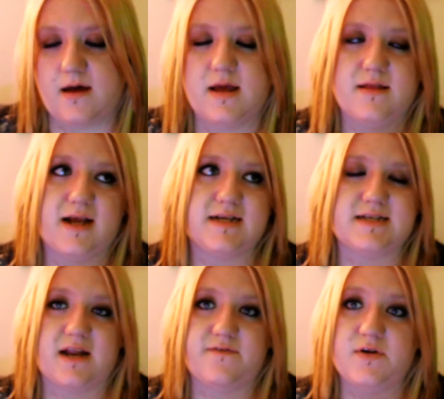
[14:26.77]
and like I
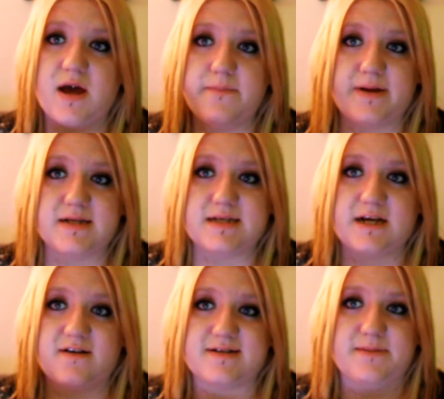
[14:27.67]
said, if you get busy
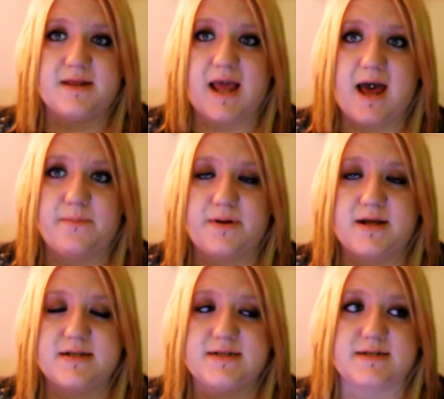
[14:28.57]
or something
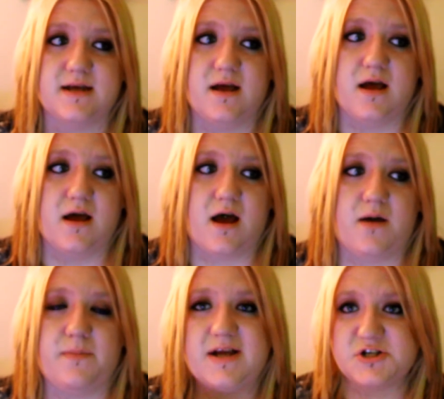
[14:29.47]
happens,
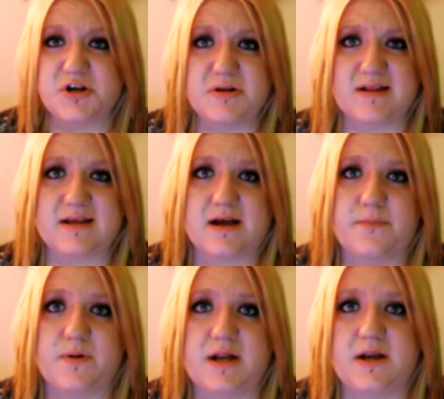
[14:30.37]
make sure you let the
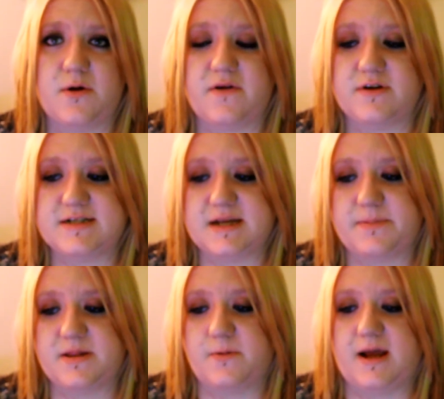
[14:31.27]
company know every step
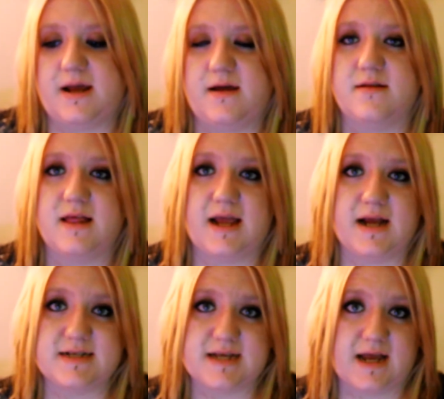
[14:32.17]
of the way. Like
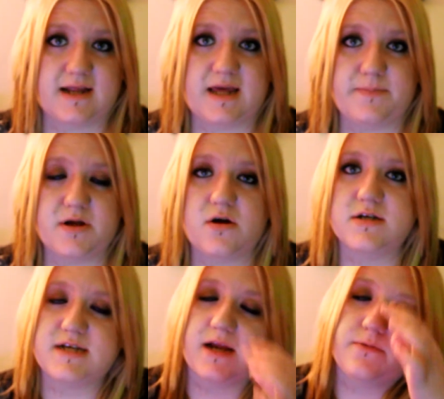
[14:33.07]
I said, keep in
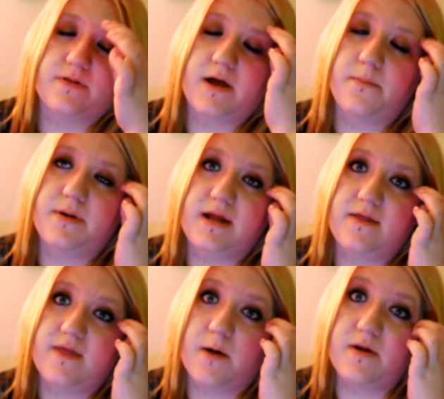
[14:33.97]
contact with the company.
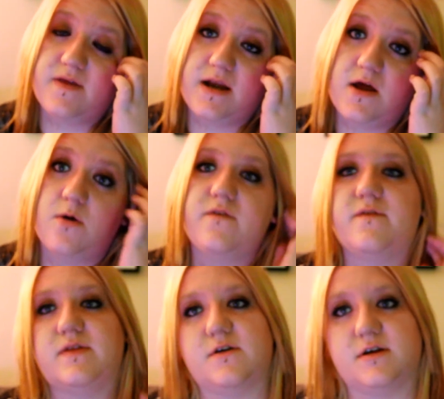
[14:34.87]
That way they know
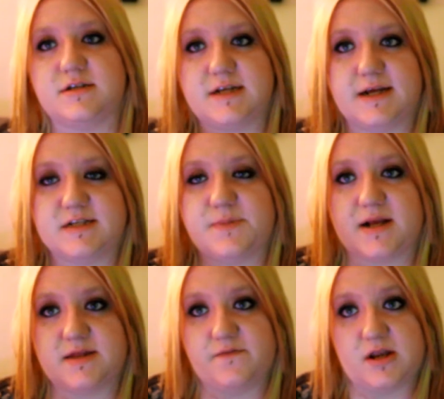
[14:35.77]
if they're to
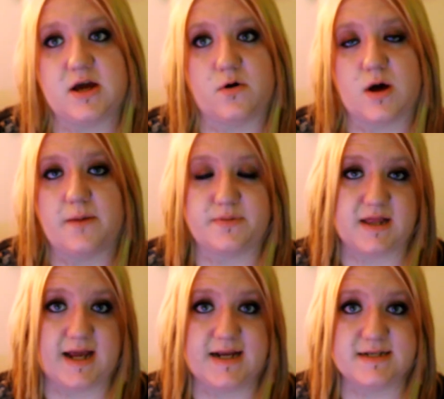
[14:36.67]
expect the video up
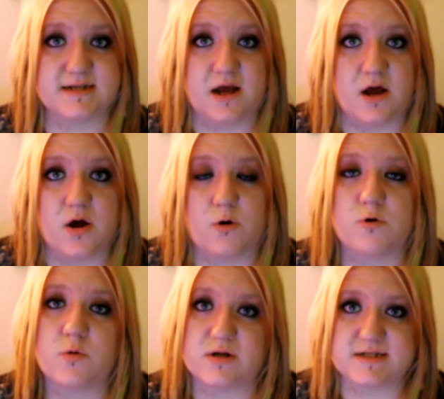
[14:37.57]
late
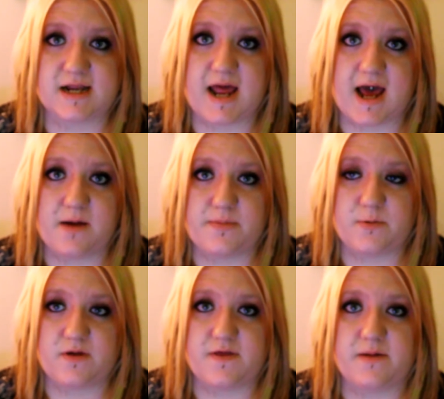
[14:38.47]
or what's going to
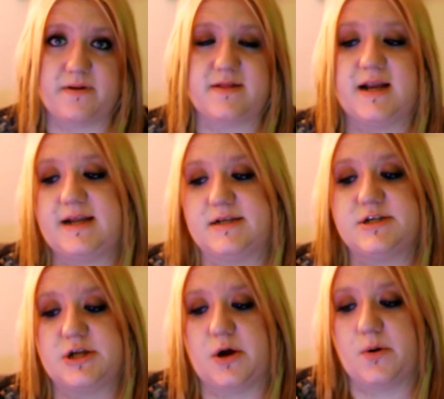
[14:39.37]
happen with it, but they need
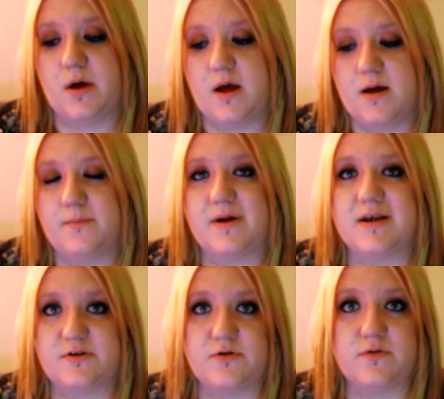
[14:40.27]
to know.
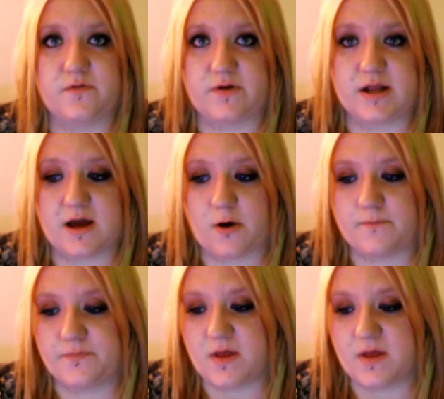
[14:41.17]
But do the video.